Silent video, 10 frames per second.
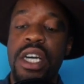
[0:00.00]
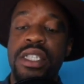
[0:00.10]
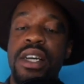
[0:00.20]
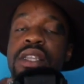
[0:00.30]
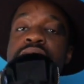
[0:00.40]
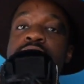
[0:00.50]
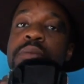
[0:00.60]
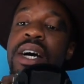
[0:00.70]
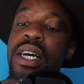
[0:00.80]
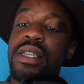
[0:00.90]
So now the story
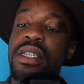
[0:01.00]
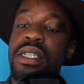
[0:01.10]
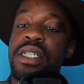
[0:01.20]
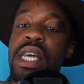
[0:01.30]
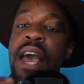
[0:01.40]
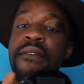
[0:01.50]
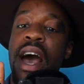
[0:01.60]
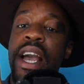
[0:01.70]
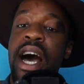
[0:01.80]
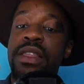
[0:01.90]
behind these is I,
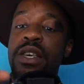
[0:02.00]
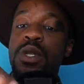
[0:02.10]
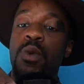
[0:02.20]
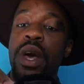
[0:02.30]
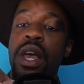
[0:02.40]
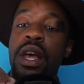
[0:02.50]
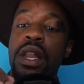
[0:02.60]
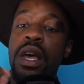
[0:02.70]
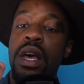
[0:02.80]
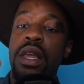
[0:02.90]
I got these
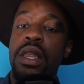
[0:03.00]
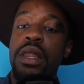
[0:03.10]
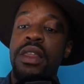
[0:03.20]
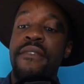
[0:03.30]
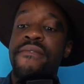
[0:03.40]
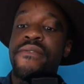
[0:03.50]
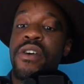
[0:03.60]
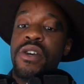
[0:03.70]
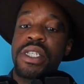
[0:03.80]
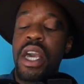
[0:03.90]
when they
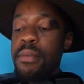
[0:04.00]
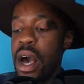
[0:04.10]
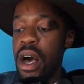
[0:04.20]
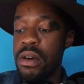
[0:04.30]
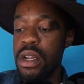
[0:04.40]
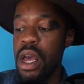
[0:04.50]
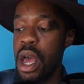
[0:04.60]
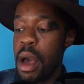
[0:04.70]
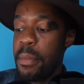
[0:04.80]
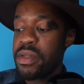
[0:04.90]
first came out,
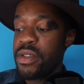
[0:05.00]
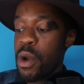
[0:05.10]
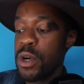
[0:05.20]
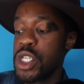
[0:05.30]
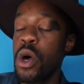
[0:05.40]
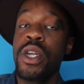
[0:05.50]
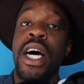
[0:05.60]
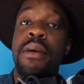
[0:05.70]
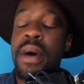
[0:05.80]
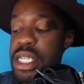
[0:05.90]
but then they were sold
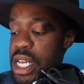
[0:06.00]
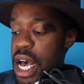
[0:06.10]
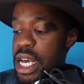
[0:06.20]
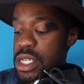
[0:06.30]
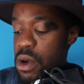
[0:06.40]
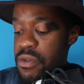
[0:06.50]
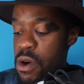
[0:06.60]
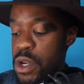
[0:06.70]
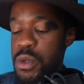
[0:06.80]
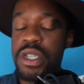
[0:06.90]
out in my size. So of
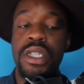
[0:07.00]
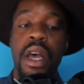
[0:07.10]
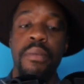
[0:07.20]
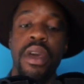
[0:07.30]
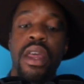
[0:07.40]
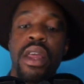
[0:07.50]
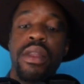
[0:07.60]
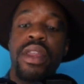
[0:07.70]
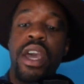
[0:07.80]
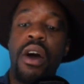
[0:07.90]
course with
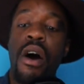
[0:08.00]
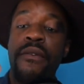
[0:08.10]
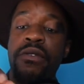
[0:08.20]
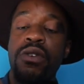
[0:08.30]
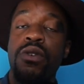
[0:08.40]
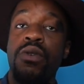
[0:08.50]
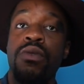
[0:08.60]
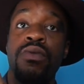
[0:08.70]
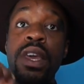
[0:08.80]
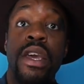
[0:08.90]
Giuseppe, they offer
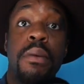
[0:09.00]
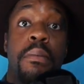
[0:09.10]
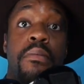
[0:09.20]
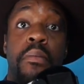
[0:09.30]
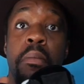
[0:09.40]
you, they can